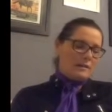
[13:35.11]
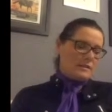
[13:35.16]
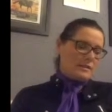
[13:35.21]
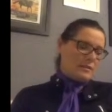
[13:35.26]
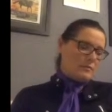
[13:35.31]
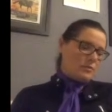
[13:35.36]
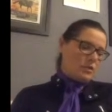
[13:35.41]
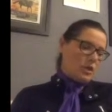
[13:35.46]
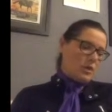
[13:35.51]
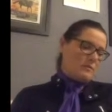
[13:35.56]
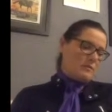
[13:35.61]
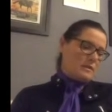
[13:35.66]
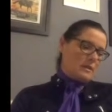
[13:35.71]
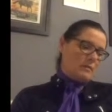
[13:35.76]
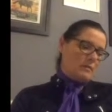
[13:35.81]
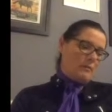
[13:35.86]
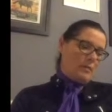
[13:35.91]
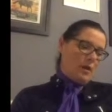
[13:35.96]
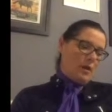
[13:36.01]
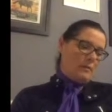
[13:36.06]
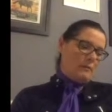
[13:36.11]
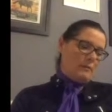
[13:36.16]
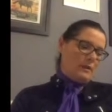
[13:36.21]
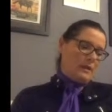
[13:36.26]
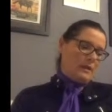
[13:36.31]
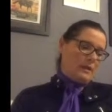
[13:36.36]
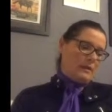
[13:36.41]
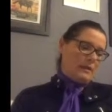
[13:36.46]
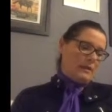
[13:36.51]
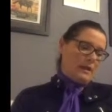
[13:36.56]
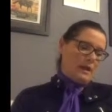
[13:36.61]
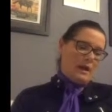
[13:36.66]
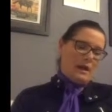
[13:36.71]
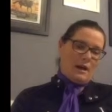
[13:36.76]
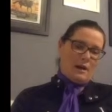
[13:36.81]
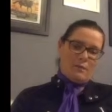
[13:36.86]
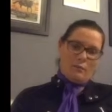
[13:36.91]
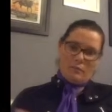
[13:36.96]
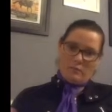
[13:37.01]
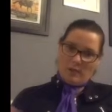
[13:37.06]
sometimes it might mean,
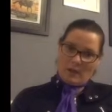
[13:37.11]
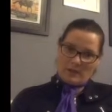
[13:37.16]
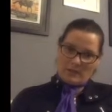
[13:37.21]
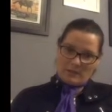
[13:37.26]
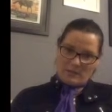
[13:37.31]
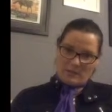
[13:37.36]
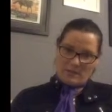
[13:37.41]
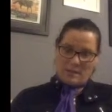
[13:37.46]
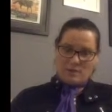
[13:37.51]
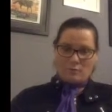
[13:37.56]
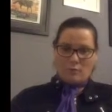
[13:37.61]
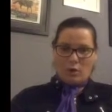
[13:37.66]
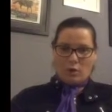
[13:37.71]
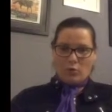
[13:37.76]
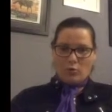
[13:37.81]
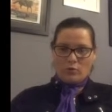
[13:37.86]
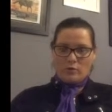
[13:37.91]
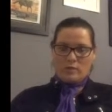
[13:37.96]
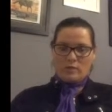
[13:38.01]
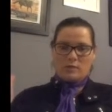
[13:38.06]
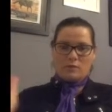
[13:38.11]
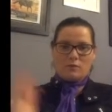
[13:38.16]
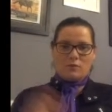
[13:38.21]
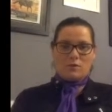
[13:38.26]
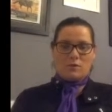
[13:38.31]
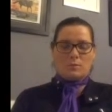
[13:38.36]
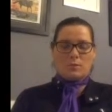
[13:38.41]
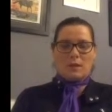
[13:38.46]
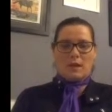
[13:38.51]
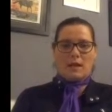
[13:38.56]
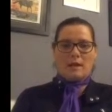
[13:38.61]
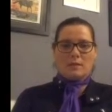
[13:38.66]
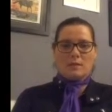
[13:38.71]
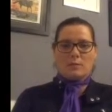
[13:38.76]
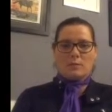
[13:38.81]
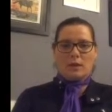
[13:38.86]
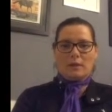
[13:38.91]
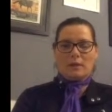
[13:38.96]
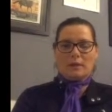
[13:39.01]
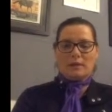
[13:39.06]
as I said, my horses have just been out
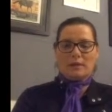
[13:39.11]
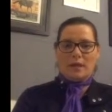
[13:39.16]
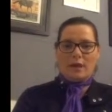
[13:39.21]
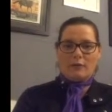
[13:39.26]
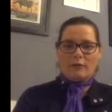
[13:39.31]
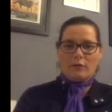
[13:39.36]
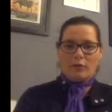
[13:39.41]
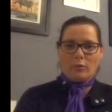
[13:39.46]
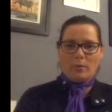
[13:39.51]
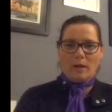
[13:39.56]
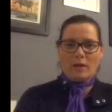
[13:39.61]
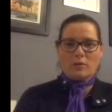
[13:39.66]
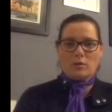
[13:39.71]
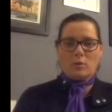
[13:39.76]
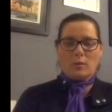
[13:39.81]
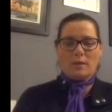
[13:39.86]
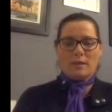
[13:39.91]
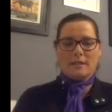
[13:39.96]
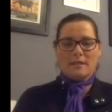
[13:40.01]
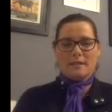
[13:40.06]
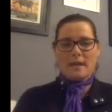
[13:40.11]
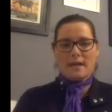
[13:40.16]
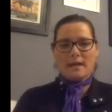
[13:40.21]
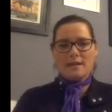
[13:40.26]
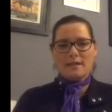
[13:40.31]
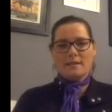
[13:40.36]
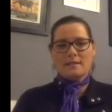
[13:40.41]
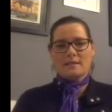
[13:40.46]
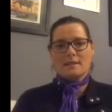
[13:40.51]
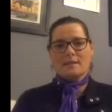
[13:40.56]
spelling now for about 20 days,